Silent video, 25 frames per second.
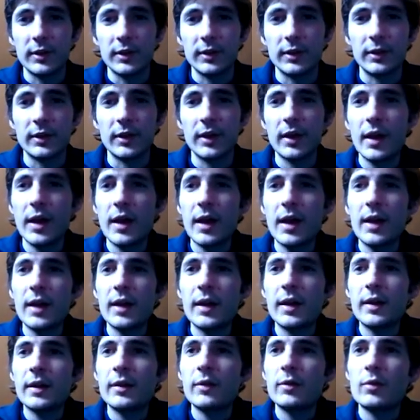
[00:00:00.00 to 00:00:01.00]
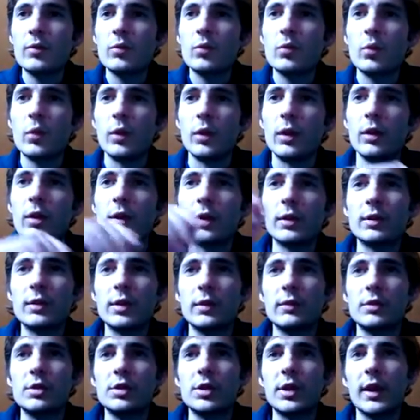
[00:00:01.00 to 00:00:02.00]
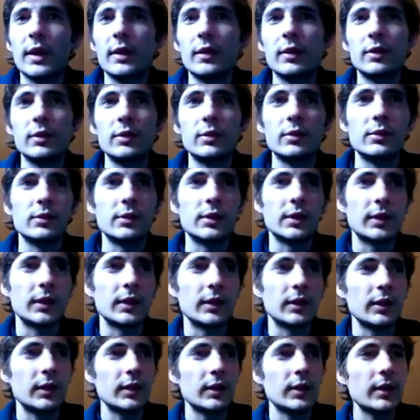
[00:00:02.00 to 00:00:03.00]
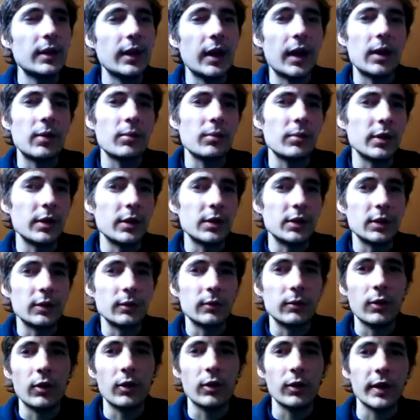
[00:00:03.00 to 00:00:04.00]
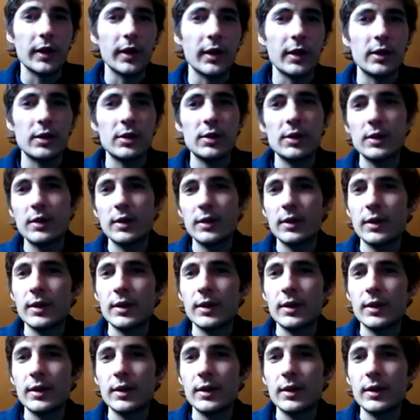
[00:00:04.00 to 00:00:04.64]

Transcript: and lots of shadows and umbrage and foliage.